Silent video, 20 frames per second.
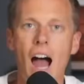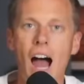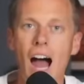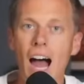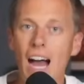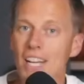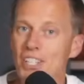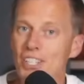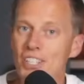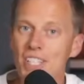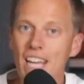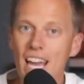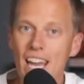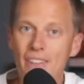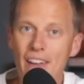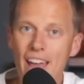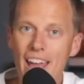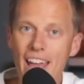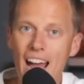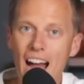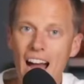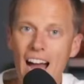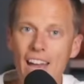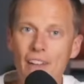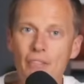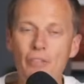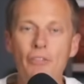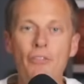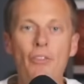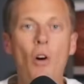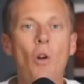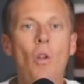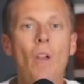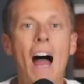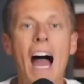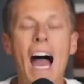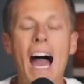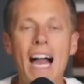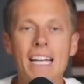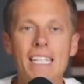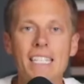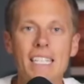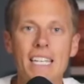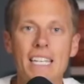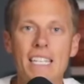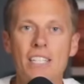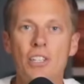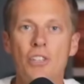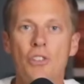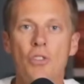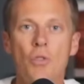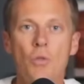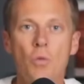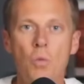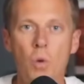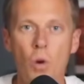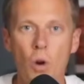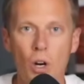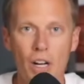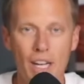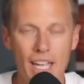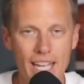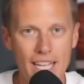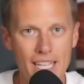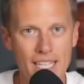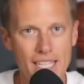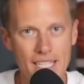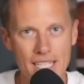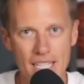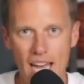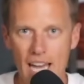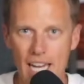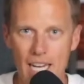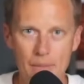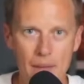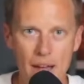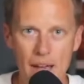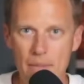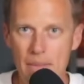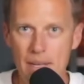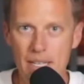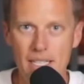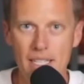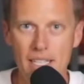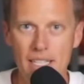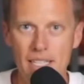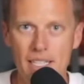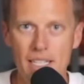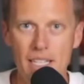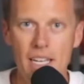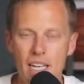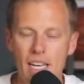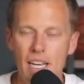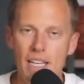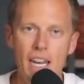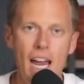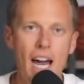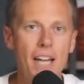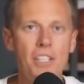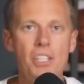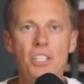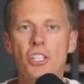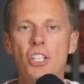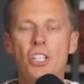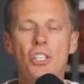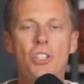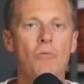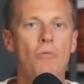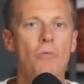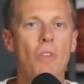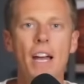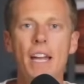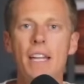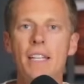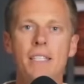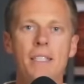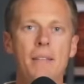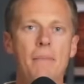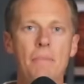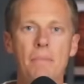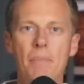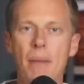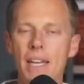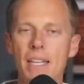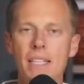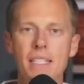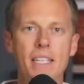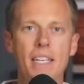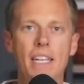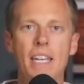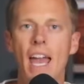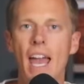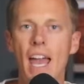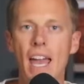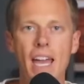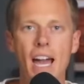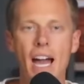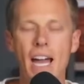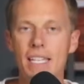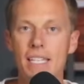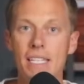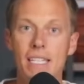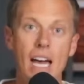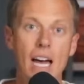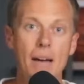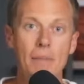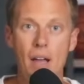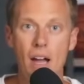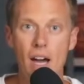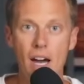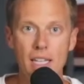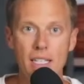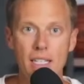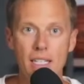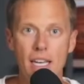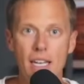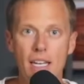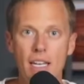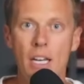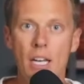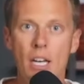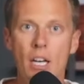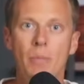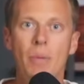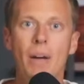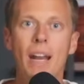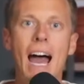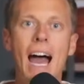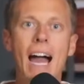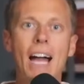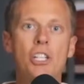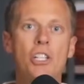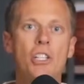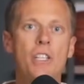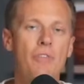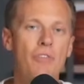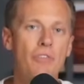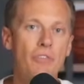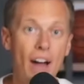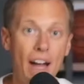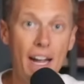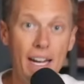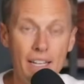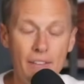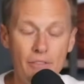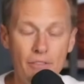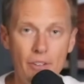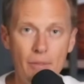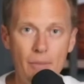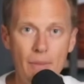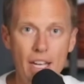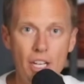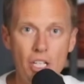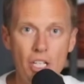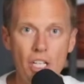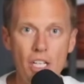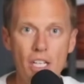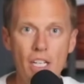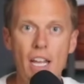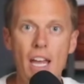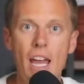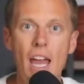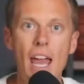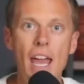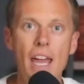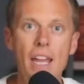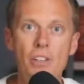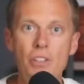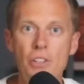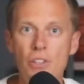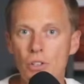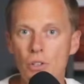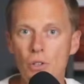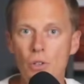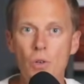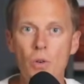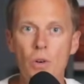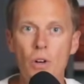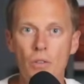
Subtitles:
I just gave AI full access to work inside of my business, not to just write some basic AI slop content, but actually find information and do